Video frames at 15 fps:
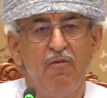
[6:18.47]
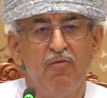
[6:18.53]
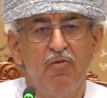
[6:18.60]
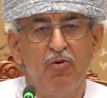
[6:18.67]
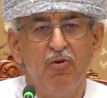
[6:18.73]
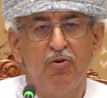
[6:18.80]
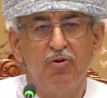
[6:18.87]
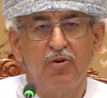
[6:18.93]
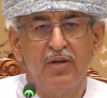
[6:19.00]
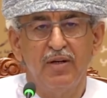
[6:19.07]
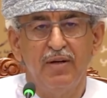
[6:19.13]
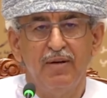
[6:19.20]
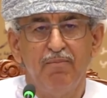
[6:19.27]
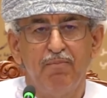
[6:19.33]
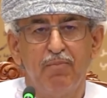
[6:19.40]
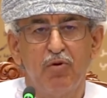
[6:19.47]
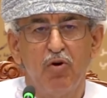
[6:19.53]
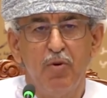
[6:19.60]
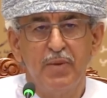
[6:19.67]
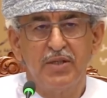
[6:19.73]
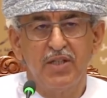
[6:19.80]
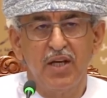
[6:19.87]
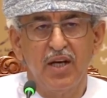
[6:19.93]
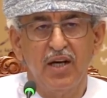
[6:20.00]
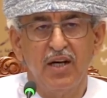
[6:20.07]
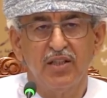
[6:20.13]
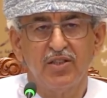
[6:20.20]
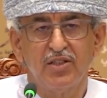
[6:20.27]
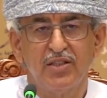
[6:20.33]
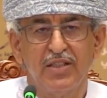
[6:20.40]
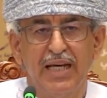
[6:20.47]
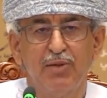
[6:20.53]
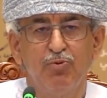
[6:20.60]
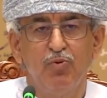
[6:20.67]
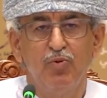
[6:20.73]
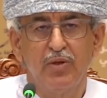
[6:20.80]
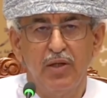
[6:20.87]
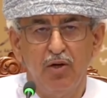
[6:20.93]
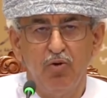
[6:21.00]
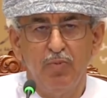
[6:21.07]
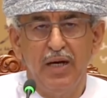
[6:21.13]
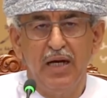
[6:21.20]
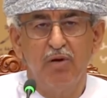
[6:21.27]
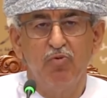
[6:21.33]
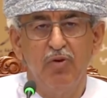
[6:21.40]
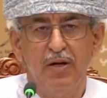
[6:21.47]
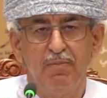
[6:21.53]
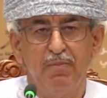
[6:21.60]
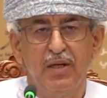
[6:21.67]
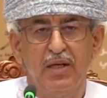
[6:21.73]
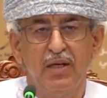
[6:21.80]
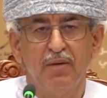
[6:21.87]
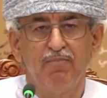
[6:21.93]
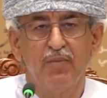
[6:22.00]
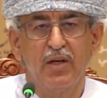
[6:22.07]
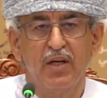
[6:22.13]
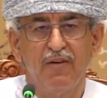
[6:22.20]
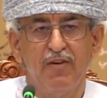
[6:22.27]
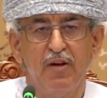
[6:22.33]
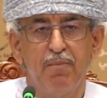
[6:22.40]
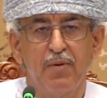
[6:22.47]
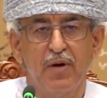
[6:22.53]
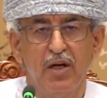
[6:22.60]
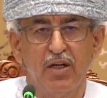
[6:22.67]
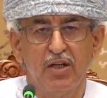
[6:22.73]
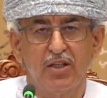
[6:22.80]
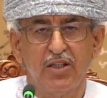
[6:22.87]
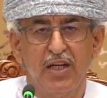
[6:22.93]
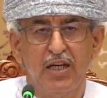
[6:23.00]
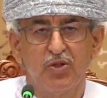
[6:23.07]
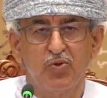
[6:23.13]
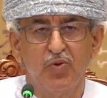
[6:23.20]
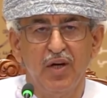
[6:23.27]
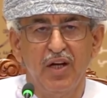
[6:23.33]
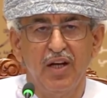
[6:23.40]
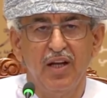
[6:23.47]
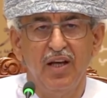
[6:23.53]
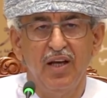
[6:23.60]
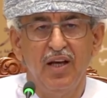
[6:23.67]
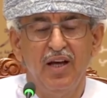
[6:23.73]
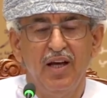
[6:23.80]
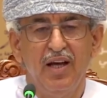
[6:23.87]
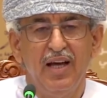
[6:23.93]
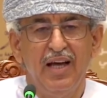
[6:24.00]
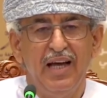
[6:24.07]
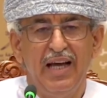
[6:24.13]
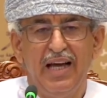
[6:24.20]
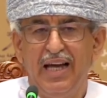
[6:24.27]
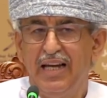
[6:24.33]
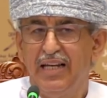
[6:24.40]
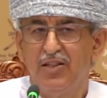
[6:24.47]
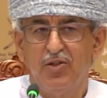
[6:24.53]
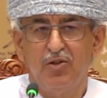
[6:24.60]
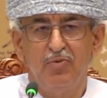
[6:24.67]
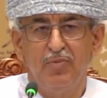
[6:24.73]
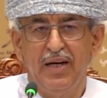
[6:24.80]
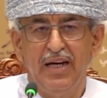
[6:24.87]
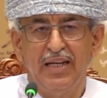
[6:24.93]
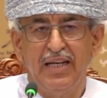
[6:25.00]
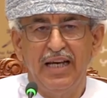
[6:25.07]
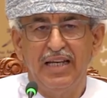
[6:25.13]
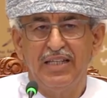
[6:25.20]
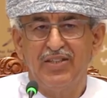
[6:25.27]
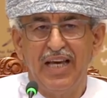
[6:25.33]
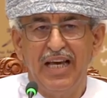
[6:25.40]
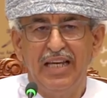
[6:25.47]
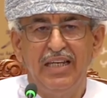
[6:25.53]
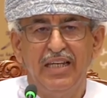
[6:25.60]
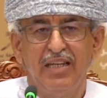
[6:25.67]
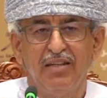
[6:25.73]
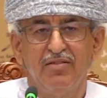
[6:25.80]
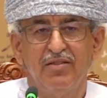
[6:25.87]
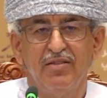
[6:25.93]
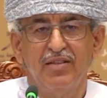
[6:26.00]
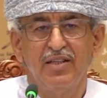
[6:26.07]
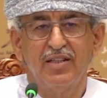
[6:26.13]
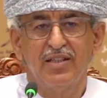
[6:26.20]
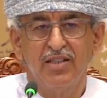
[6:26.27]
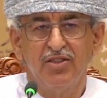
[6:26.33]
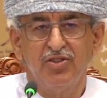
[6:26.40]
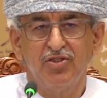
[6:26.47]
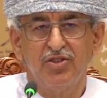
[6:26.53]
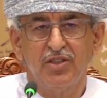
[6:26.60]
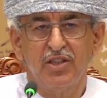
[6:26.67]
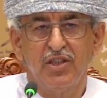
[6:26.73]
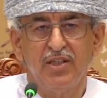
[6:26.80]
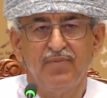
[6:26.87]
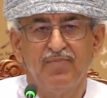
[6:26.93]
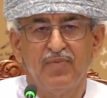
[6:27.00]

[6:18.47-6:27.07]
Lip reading: for promising us that Oman will be given priority as well. And Oman, as any country,